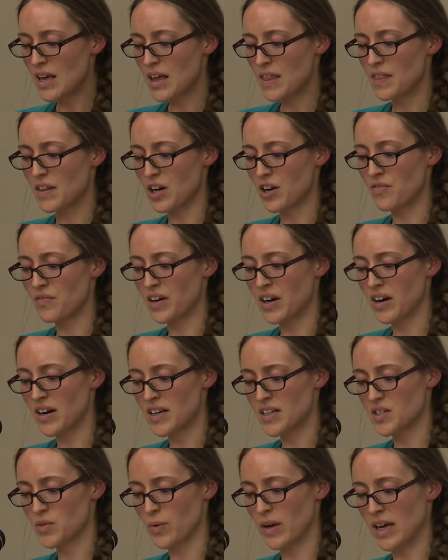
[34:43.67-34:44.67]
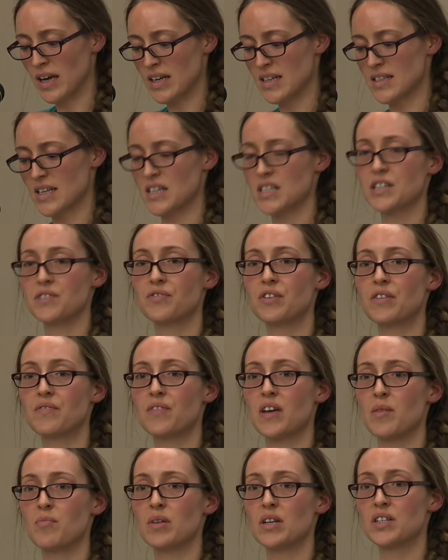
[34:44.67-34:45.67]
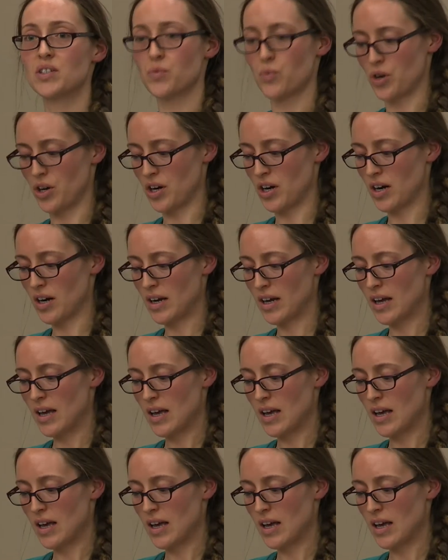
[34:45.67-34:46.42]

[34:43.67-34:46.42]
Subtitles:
There are various ways that different feminist work